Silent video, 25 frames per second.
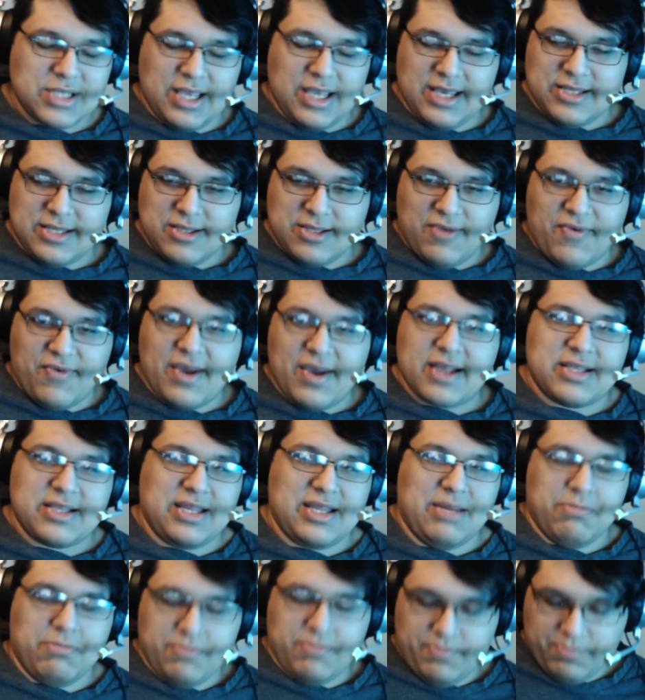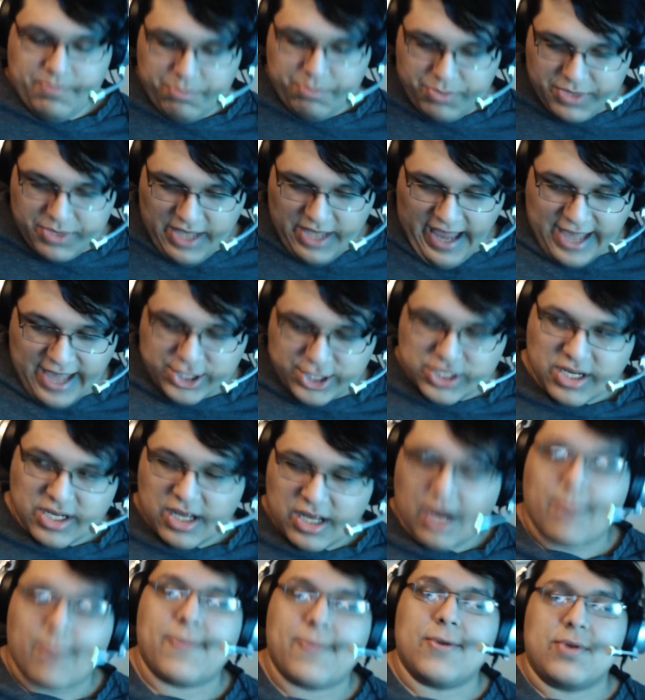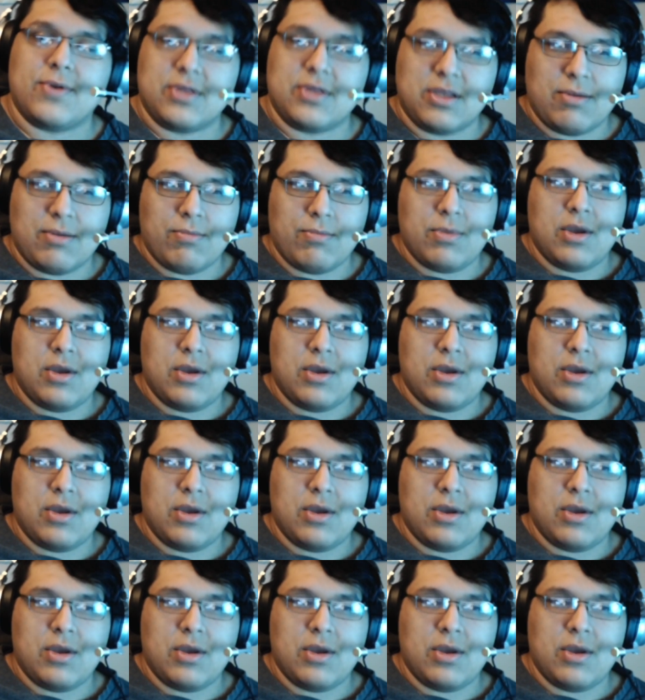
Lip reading: and the fact that I'm actually uploading them